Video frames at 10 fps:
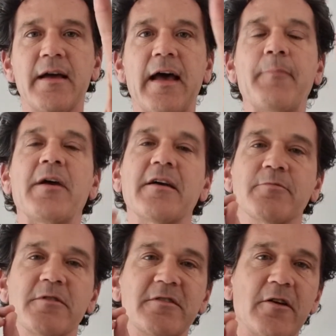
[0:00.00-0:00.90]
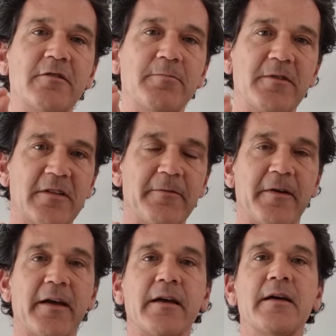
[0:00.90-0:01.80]
And because we're so
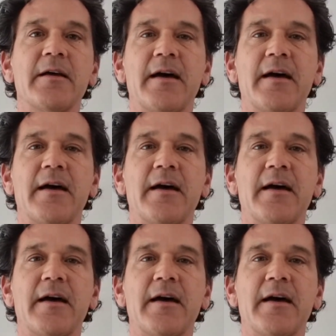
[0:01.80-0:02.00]
specific,